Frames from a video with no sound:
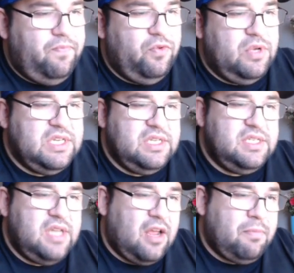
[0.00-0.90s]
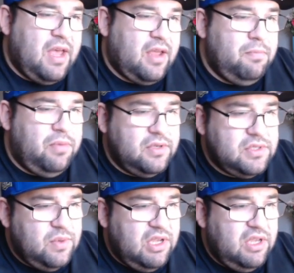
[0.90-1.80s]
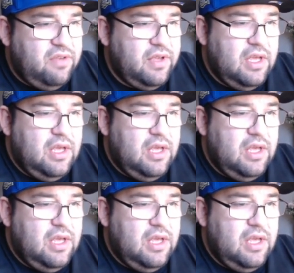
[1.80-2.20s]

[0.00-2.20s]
which is knockback and pulse wave.